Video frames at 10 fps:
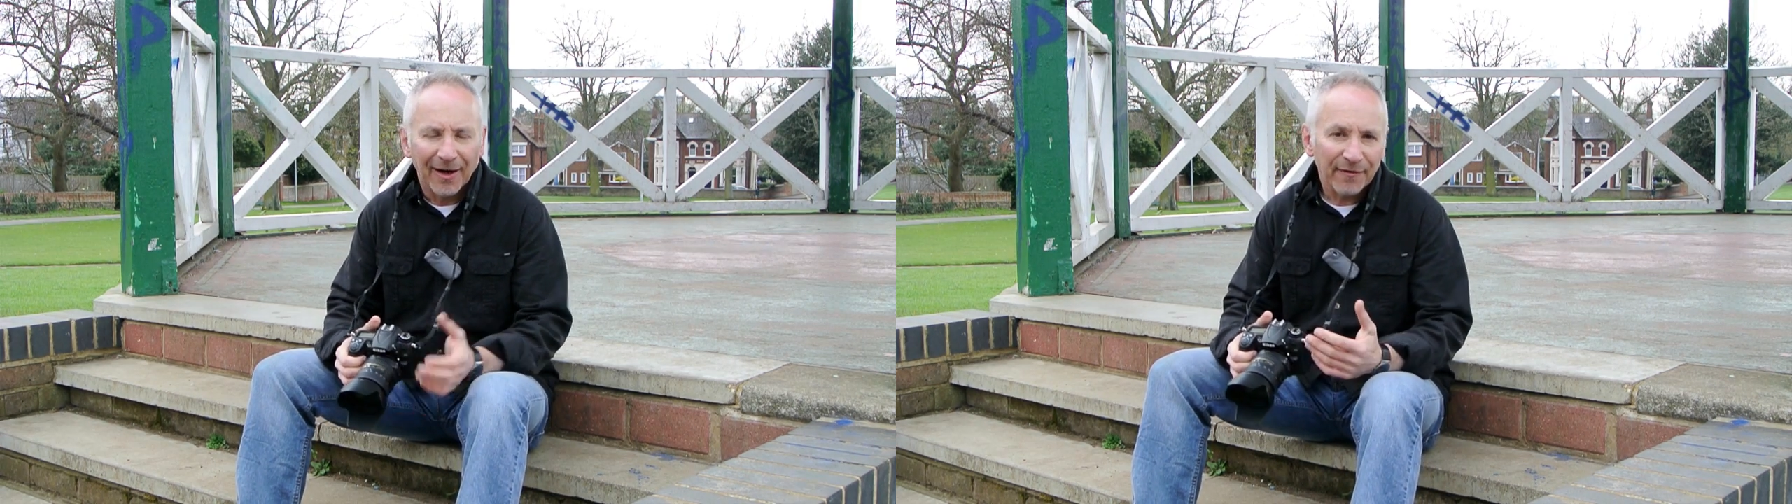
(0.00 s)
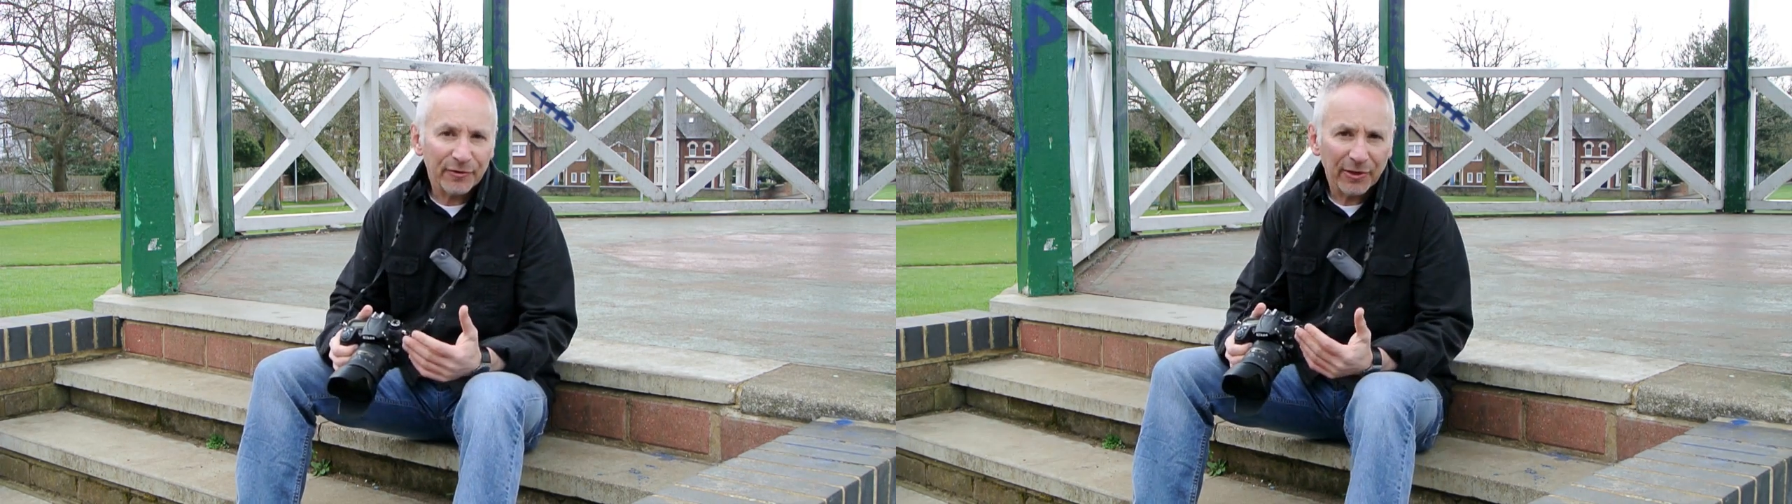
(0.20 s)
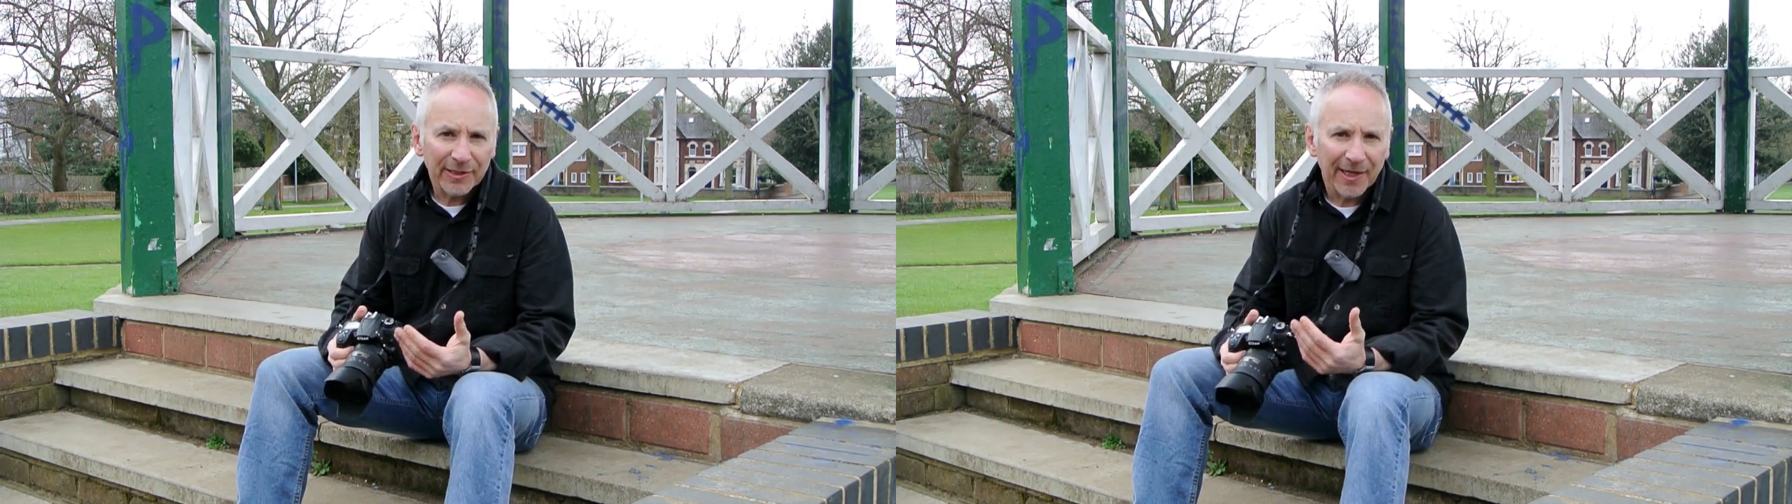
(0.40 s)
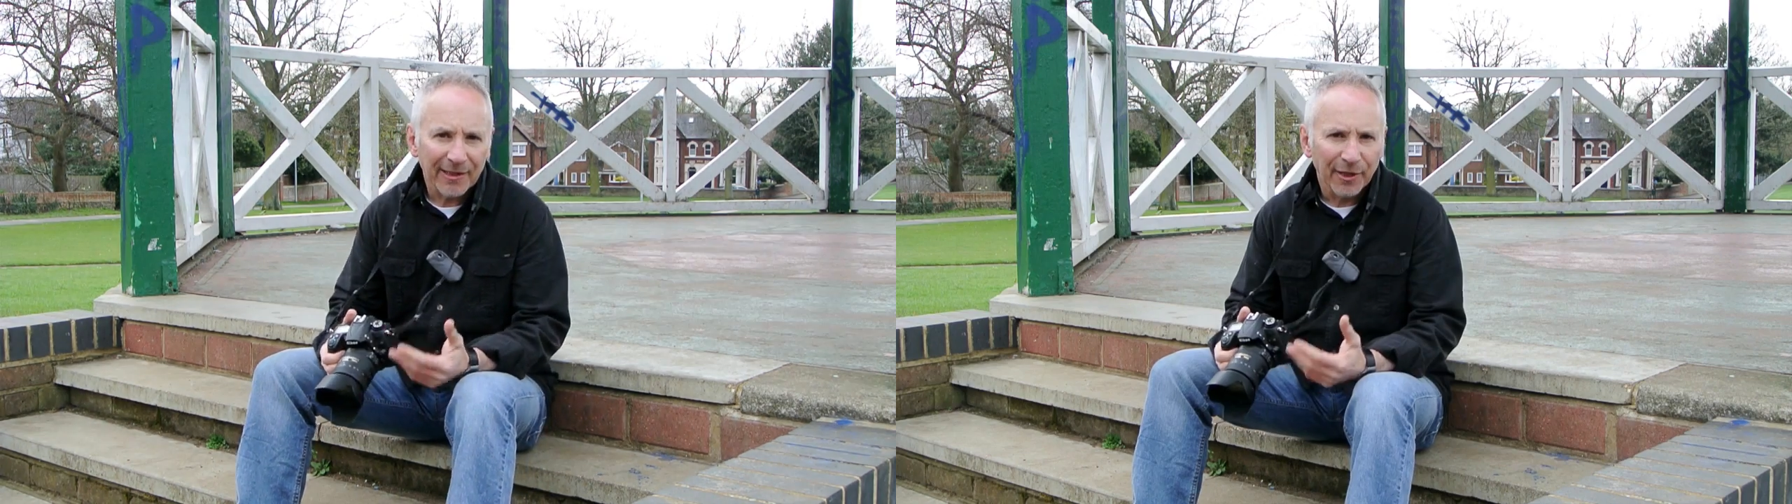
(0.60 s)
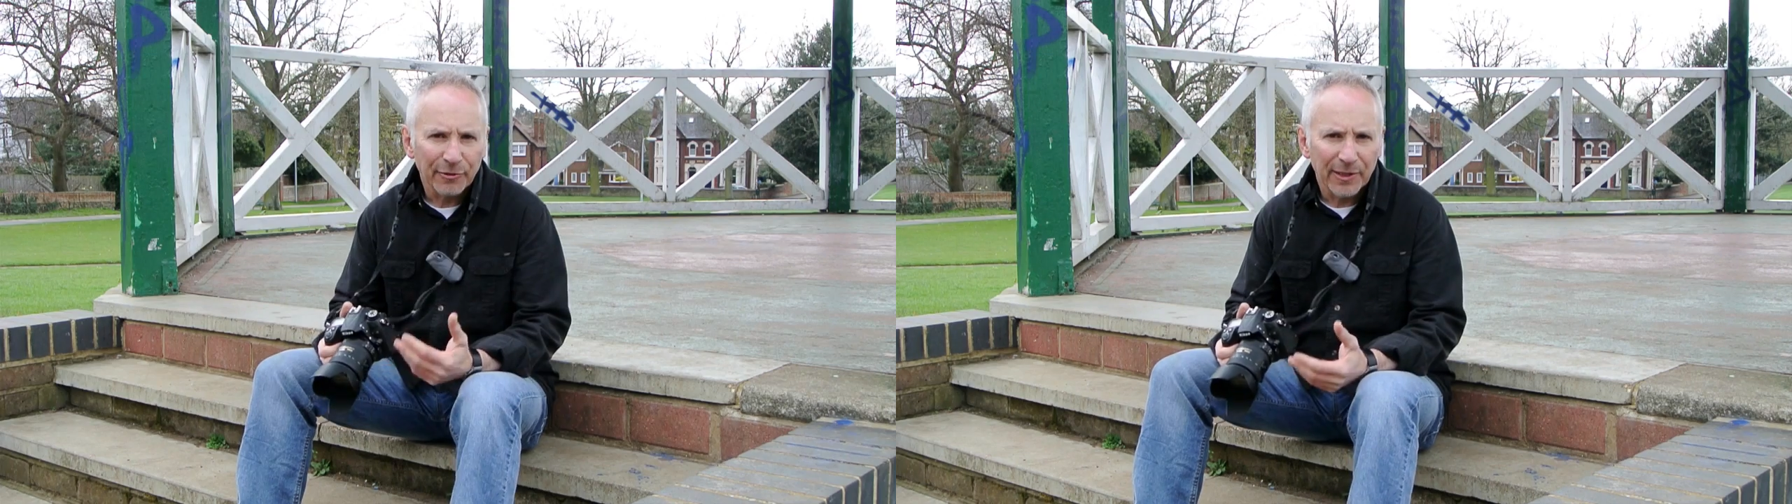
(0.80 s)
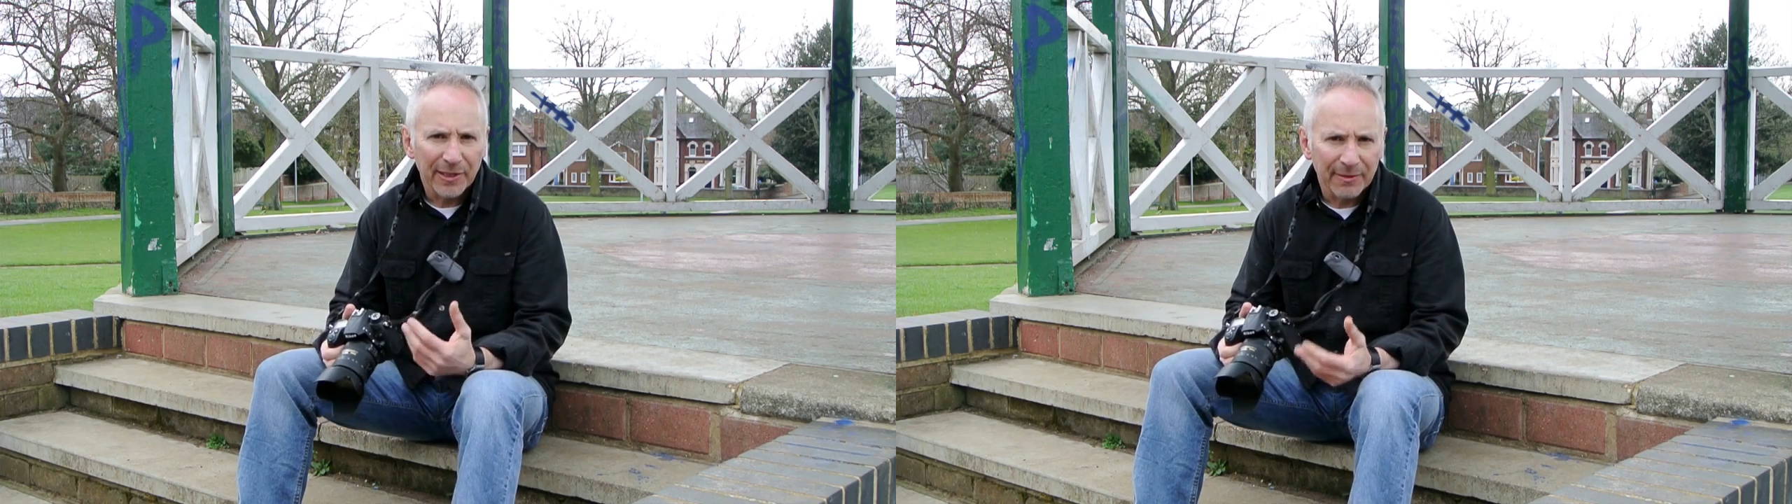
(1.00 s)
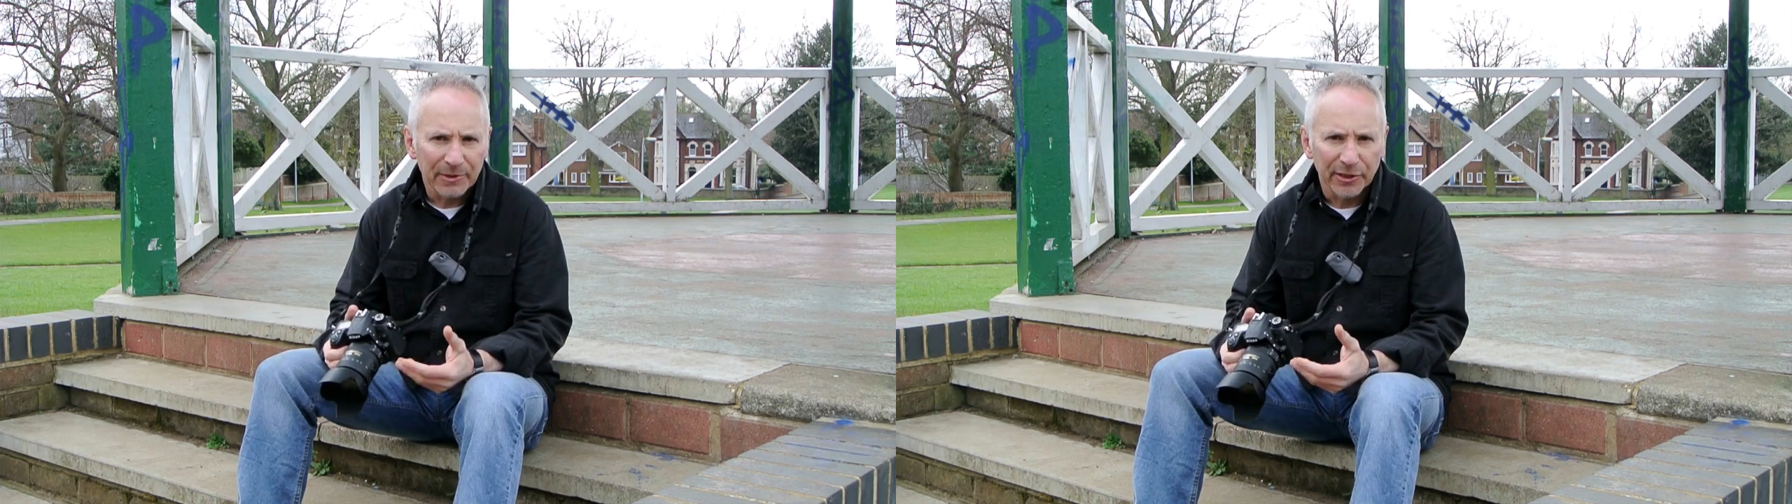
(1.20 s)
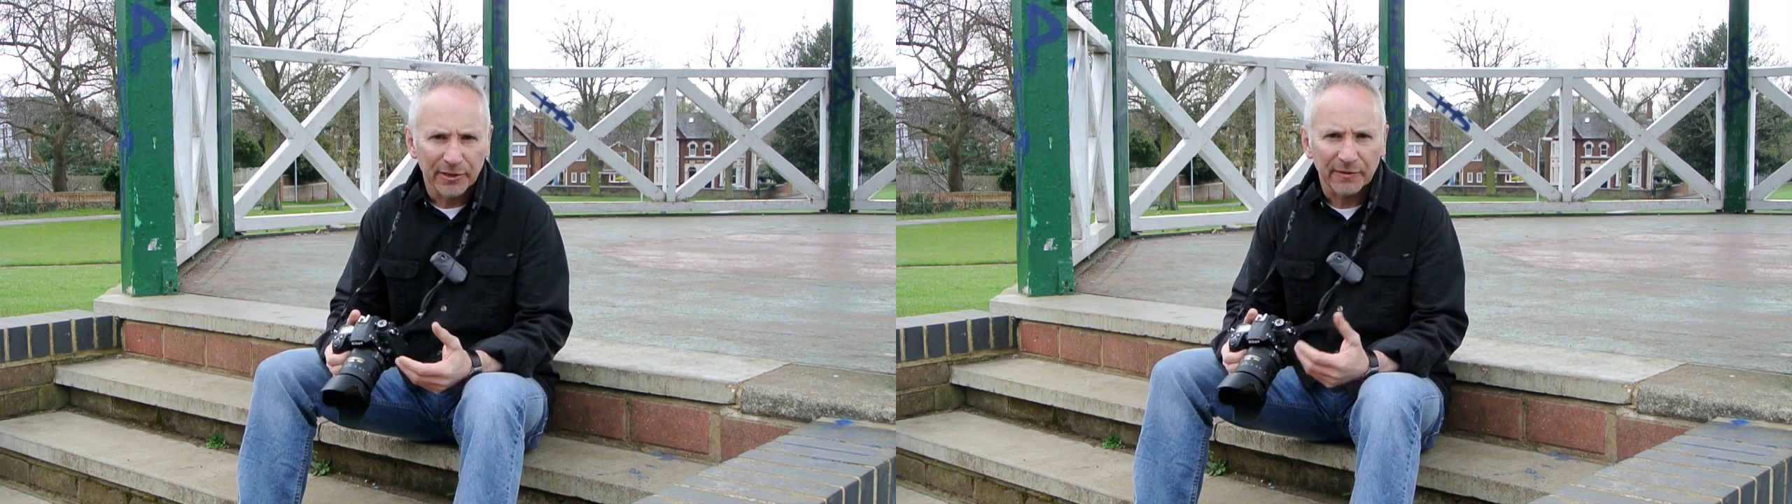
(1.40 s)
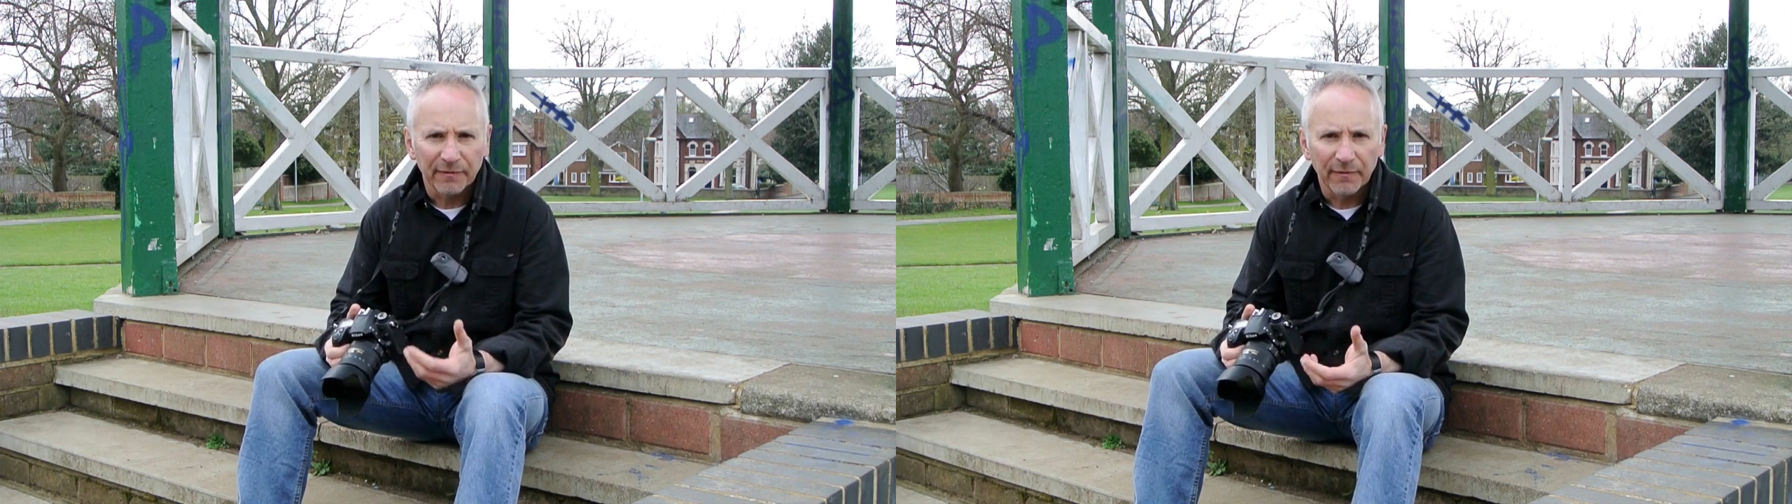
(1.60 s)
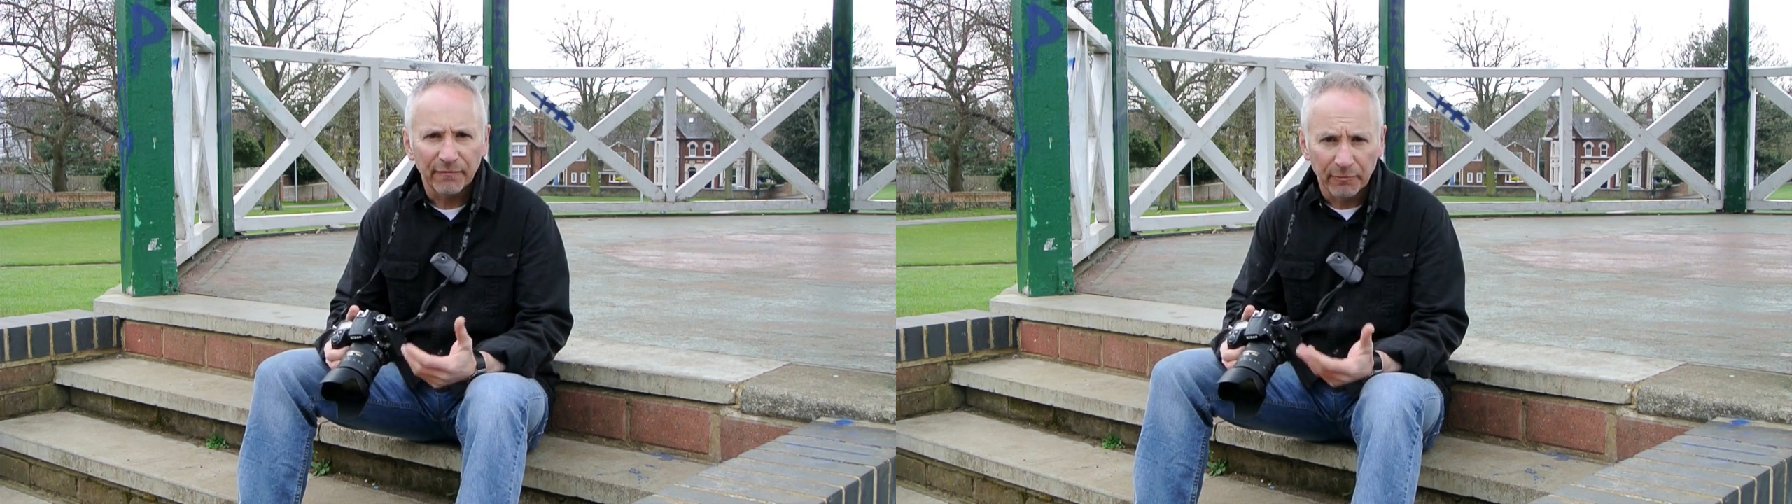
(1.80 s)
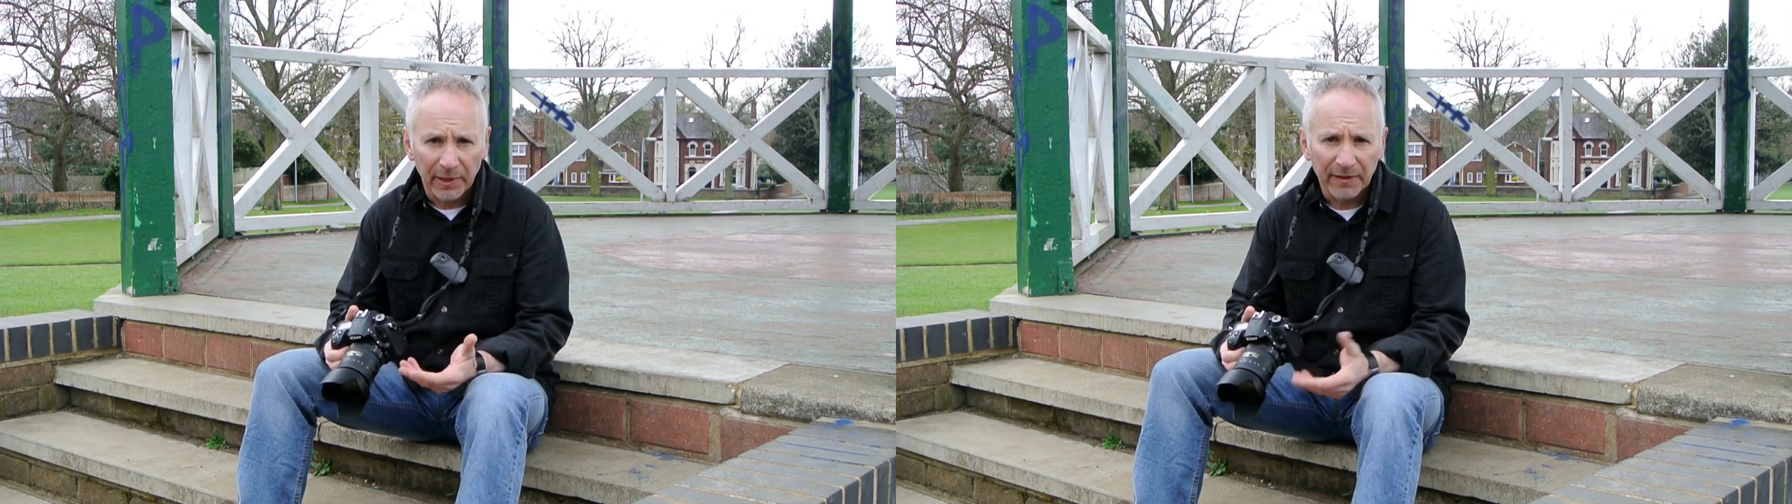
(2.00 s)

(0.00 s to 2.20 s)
After I downloaded the images from